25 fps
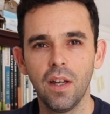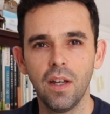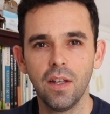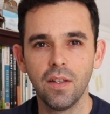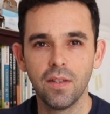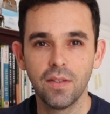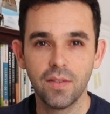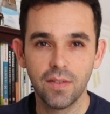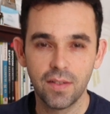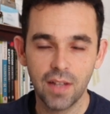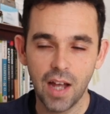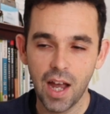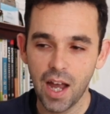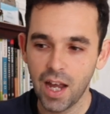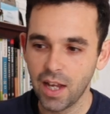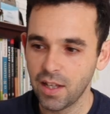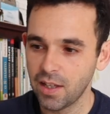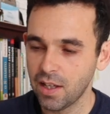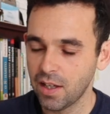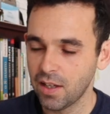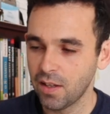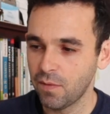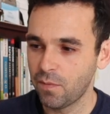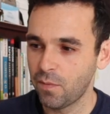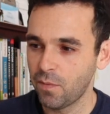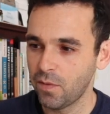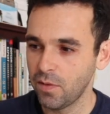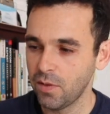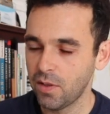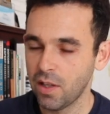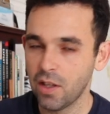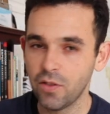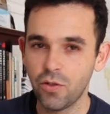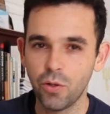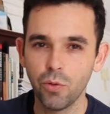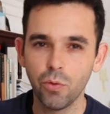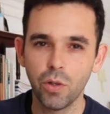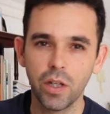site
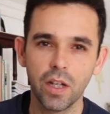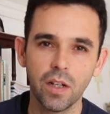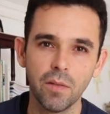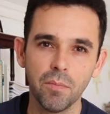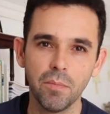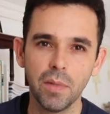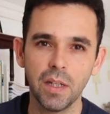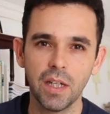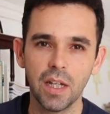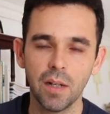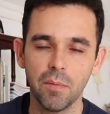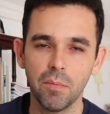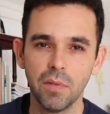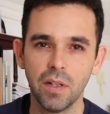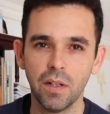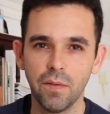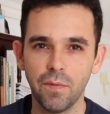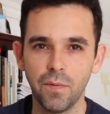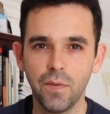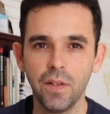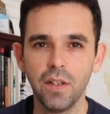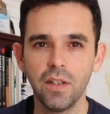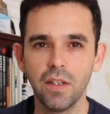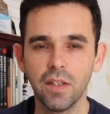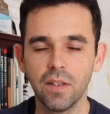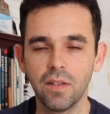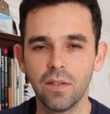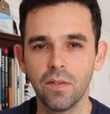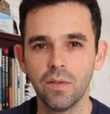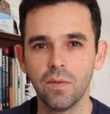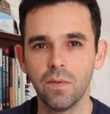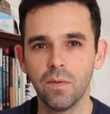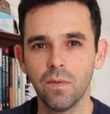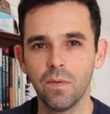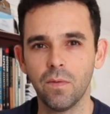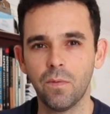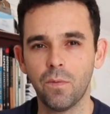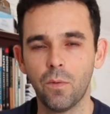that you can become an affiliate
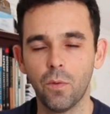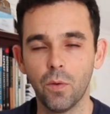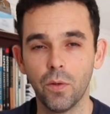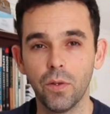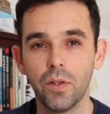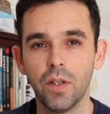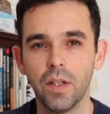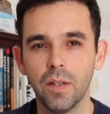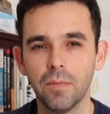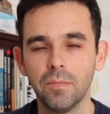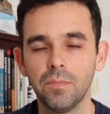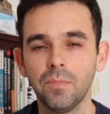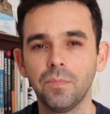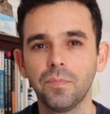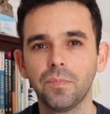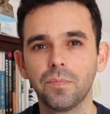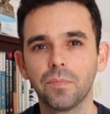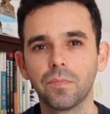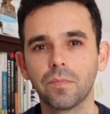for them,